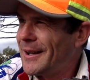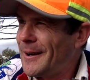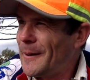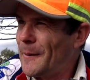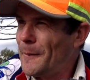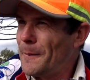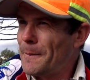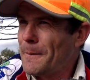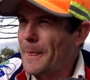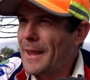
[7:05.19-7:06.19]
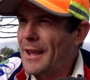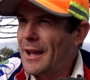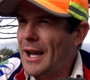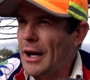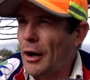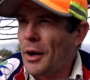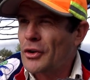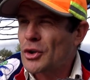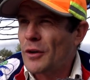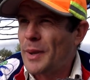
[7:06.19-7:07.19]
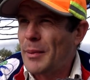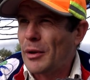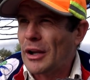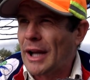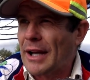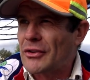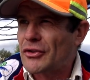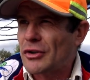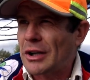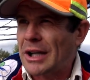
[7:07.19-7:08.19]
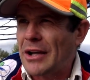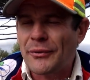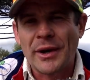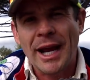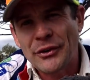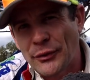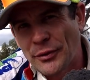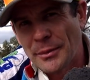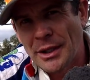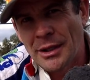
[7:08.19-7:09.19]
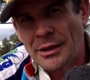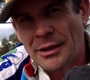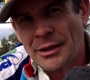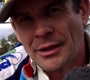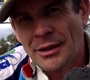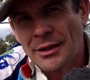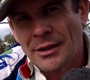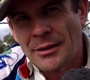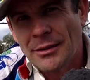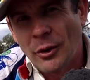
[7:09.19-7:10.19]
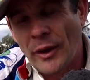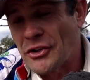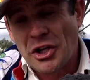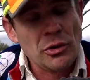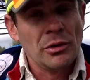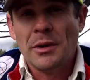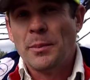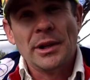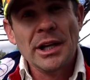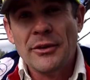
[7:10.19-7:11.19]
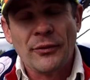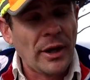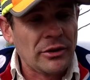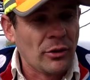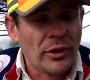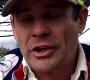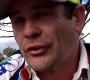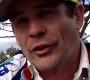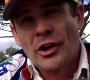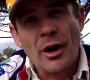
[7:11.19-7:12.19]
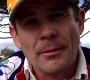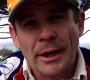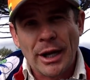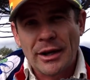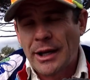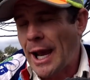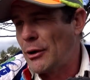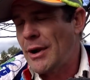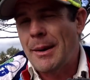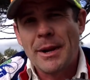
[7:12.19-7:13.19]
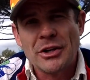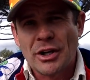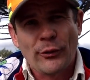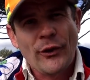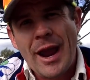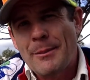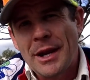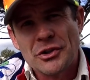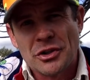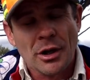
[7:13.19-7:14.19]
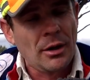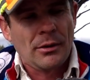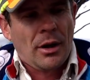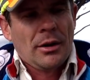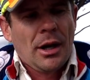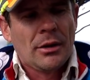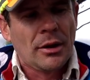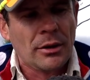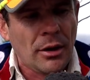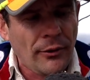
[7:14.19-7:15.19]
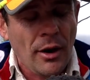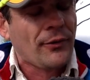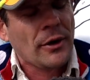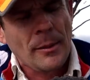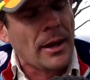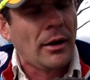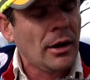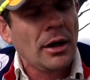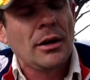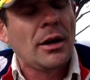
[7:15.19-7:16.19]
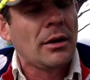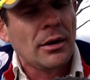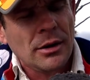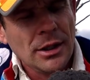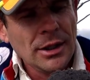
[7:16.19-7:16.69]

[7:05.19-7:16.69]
And I'm not sure if people are like just trying to get a different answer from me. Or they genuinely believe, or they just forgot. They got calorie amnesia, fat amnesia. Oh, no, I forgot about that. Oh, yeah, no.